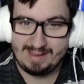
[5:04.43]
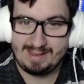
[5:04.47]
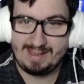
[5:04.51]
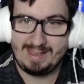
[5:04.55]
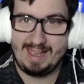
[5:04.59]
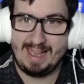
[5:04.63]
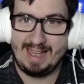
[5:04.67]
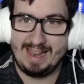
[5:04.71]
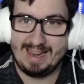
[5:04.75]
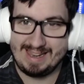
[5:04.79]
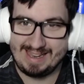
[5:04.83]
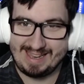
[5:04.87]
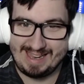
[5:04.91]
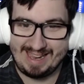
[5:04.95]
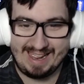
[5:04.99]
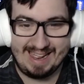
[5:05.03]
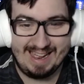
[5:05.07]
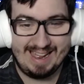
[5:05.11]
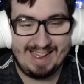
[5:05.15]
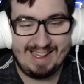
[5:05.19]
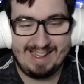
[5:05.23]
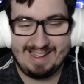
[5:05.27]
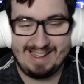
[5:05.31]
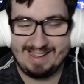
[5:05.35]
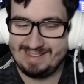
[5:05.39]
Hell
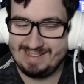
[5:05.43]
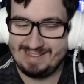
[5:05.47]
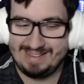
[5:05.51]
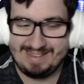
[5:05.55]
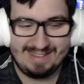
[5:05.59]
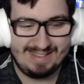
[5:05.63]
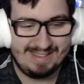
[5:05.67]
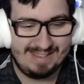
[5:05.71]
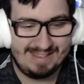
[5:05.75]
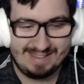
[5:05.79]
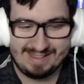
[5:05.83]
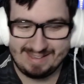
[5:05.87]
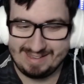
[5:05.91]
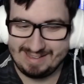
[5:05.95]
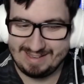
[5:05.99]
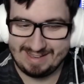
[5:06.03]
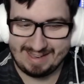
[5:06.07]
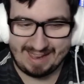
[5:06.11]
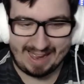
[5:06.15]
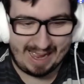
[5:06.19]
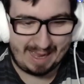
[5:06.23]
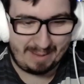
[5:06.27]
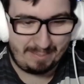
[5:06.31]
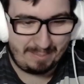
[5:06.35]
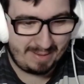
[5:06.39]
yeah.
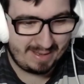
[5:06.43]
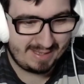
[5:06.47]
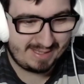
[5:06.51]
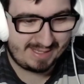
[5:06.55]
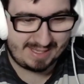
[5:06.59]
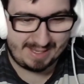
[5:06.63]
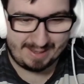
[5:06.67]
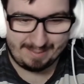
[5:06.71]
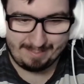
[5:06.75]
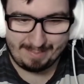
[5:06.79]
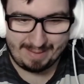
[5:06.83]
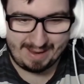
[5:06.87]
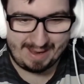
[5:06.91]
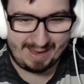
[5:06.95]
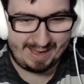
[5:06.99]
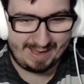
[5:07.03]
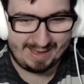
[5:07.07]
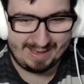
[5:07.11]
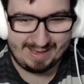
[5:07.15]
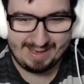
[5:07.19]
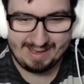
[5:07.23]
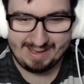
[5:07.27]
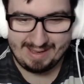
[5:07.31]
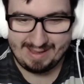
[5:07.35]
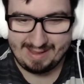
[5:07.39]
I miss him, man.